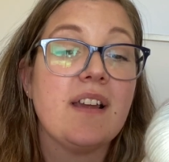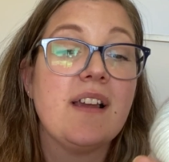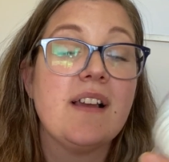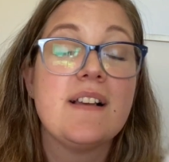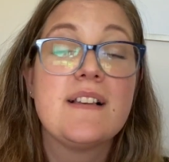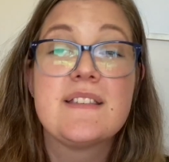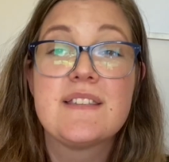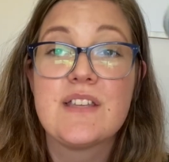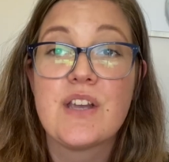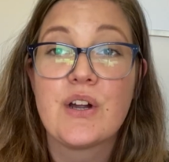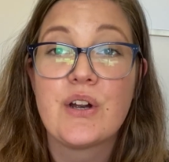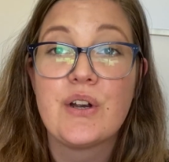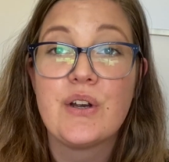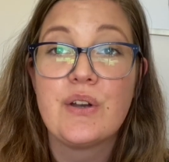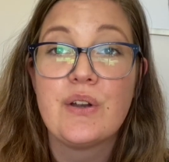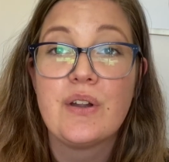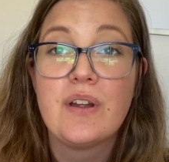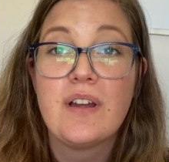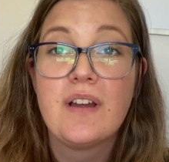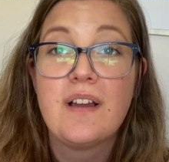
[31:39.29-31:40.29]
So
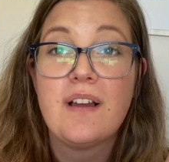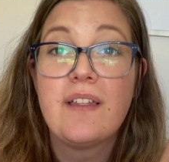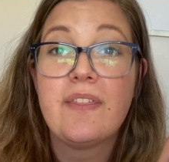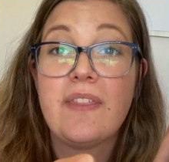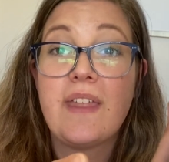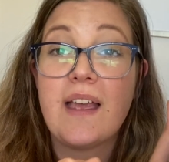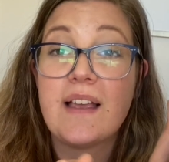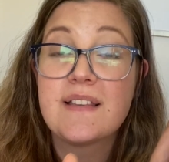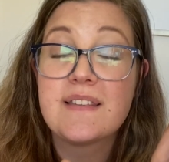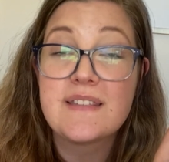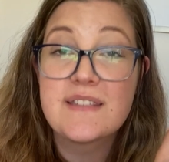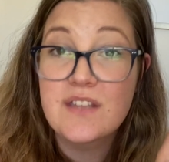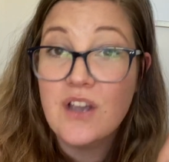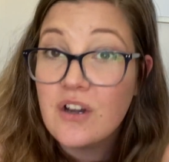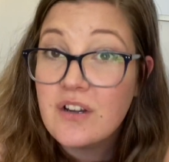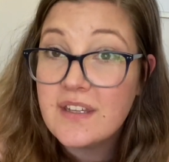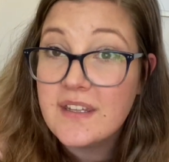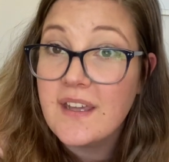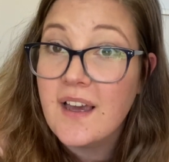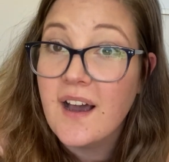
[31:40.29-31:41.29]
their
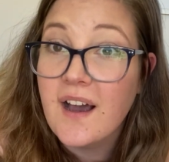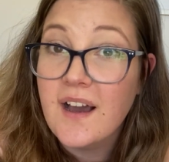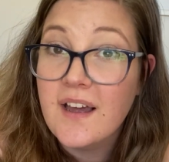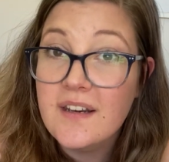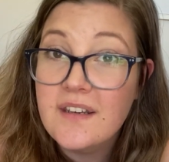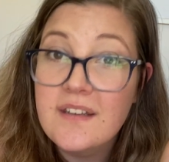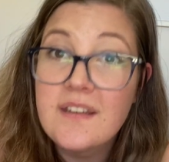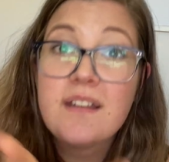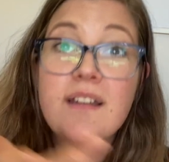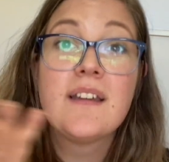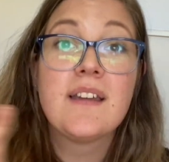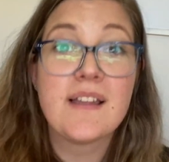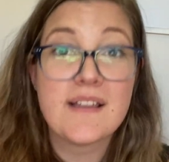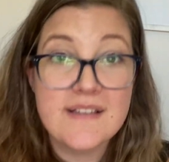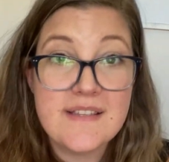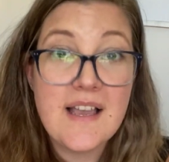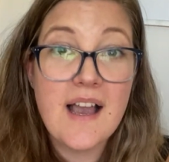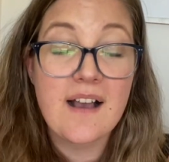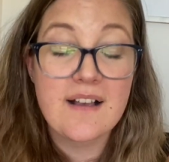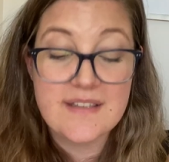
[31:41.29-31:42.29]
sock yarn is
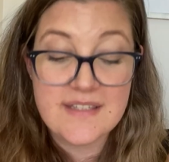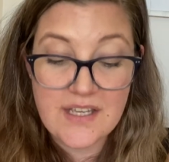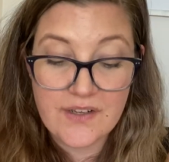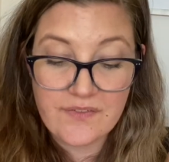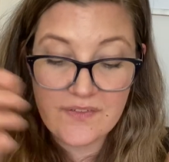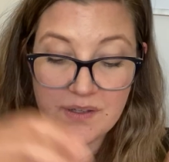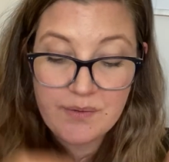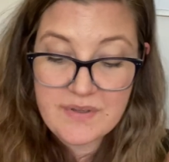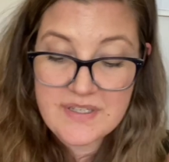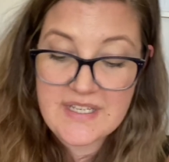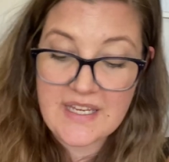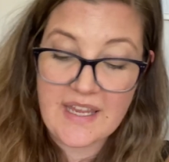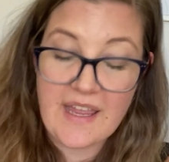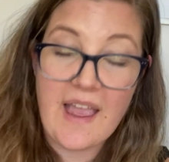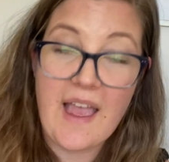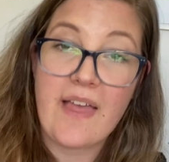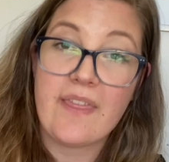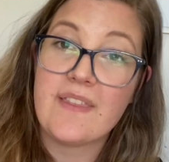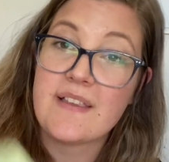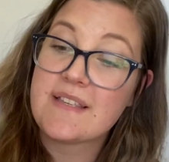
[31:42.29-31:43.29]
House Elf Liberty,
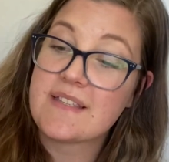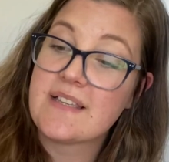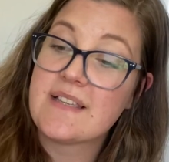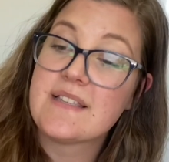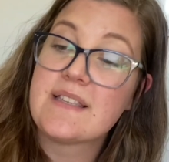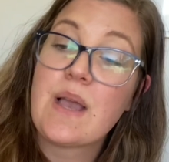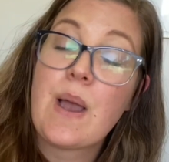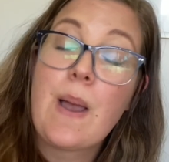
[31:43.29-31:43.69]
and this is